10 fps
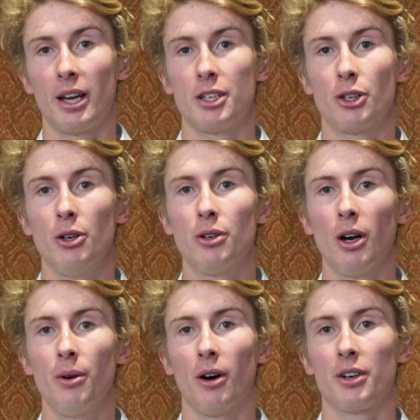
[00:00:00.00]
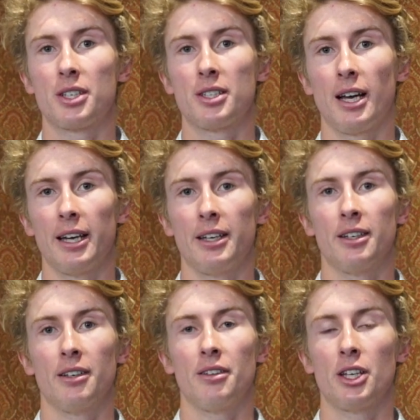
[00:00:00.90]
they do go on to say
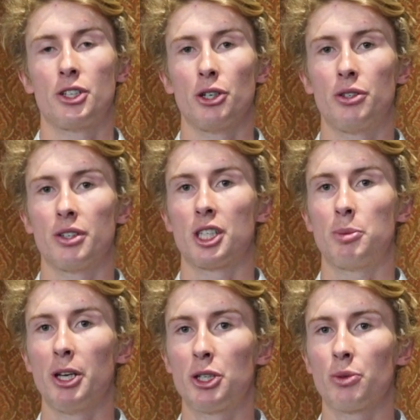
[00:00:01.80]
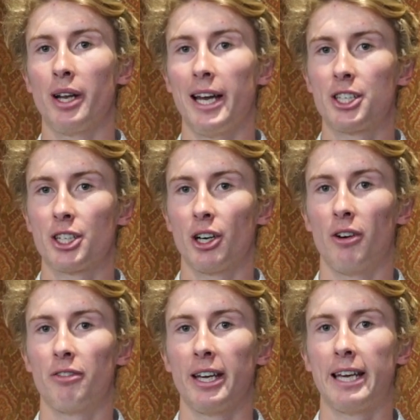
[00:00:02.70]
that due to the special nature
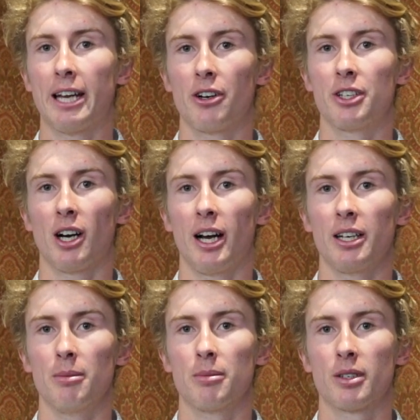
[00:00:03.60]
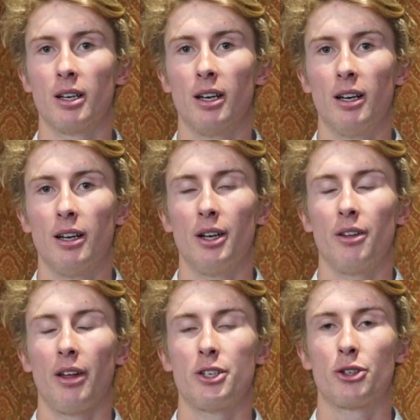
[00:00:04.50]
of the heritage items,
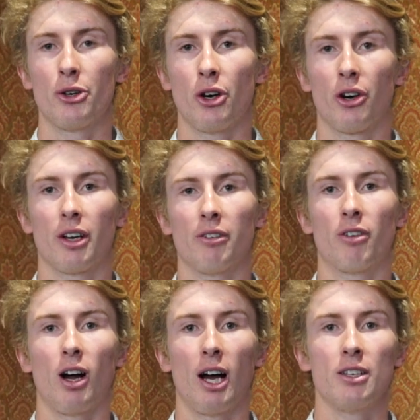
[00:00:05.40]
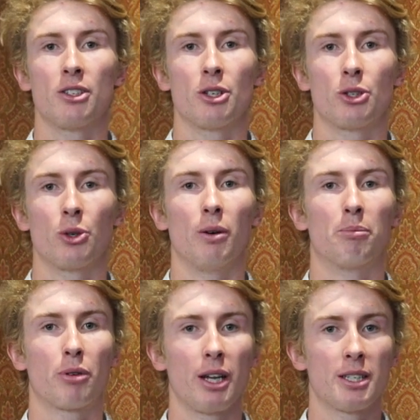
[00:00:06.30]
they do not give rise to a
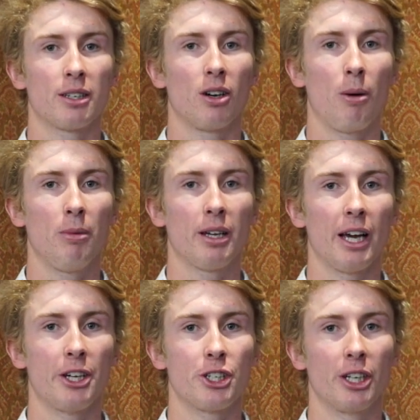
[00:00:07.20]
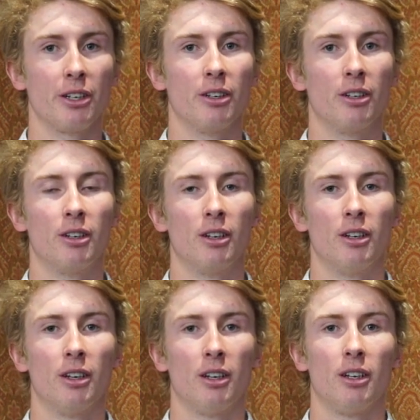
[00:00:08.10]
present obligation
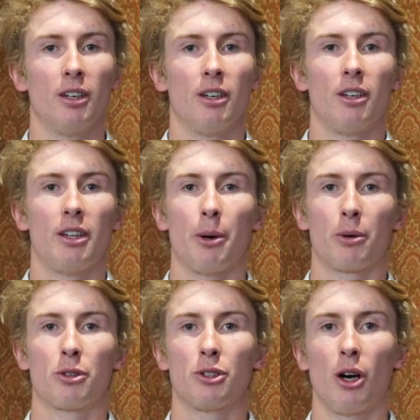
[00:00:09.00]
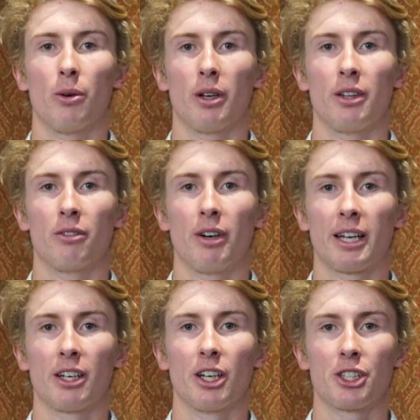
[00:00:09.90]
that would result in the
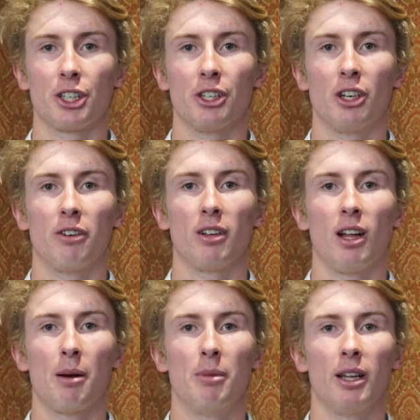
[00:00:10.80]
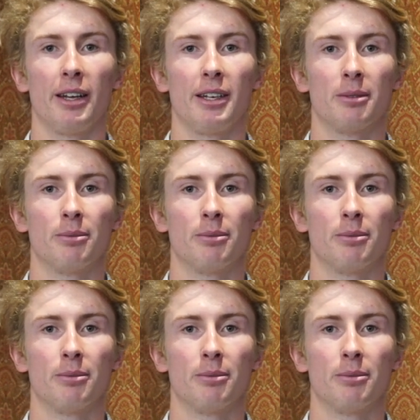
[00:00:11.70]
recognition of a liability.